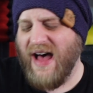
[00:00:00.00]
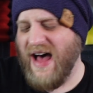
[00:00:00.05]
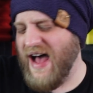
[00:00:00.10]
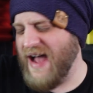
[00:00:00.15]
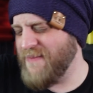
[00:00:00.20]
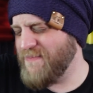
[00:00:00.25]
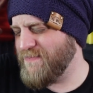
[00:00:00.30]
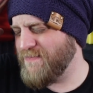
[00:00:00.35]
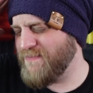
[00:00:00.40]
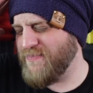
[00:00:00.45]

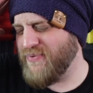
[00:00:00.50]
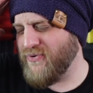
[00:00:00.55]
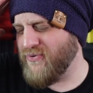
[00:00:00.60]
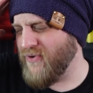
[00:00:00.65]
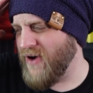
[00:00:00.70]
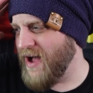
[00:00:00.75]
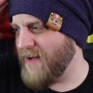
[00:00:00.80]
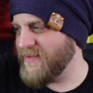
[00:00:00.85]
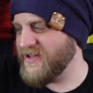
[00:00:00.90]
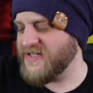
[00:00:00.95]
I
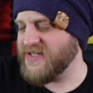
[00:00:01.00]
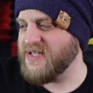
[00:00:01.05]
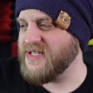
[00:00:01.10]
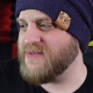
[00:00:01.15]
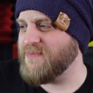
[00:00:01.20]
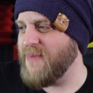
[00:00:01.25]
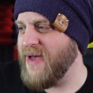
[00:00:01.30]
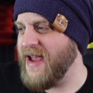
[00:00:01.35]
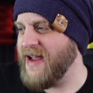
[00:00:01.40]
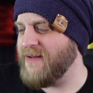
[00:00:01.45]
promise this
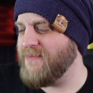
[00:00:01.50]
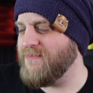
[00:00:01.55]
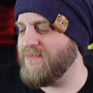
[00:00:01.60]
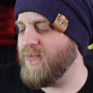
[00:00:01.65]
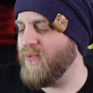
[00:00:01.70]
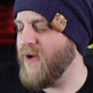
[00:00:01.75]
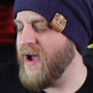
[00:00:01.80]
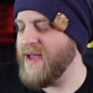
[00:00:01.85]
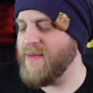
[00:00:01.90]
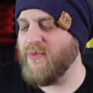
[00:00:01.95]
made
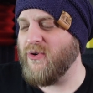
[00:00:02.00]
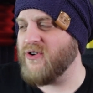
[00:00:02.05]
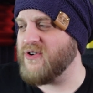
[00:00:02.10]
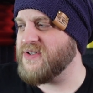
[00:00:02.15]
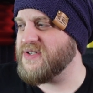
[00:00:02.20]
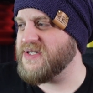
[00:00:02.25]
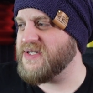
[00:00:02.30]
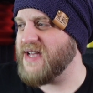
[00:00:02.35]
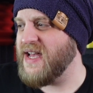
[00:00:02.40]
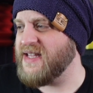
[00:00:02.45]
way more
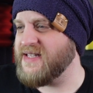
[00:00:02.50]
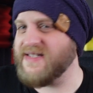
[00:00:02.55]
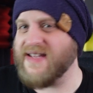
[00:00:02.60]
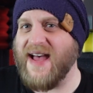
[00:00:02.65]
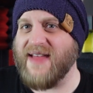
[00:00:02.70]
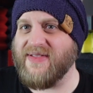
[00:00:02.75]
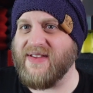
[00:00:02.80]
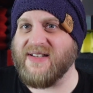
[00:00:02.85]
sense at the